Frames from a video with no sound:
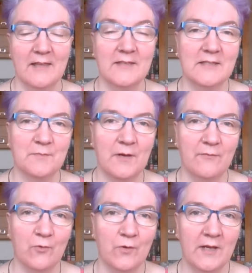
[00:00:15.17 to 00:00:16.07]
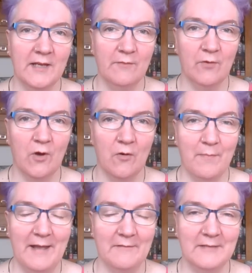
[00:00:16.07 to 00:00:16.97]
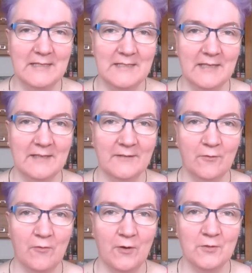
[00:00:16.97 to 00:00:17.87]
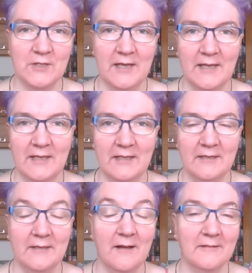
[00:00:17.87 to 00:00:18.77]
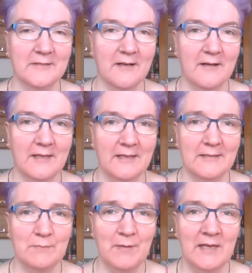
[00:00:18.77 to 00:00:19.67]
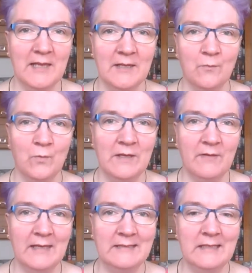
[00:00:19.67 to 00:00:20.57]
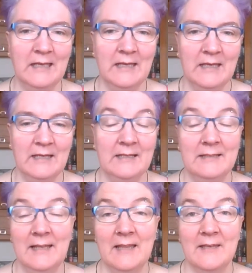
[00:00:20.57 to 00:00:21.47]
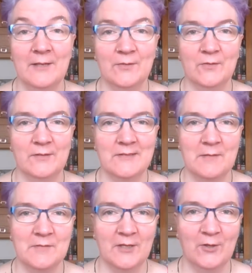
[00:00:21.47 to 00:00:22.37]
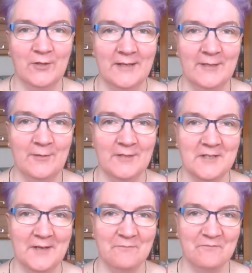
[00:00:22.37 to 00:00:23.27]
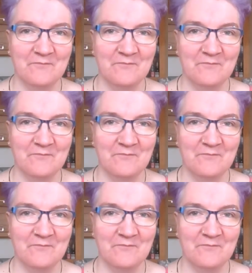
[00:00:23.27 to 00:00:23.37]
This is my fortnightly vlog about knitting, crochet, yarn dyeing, spinning, weaving and anything else that seems like a good idea at the time.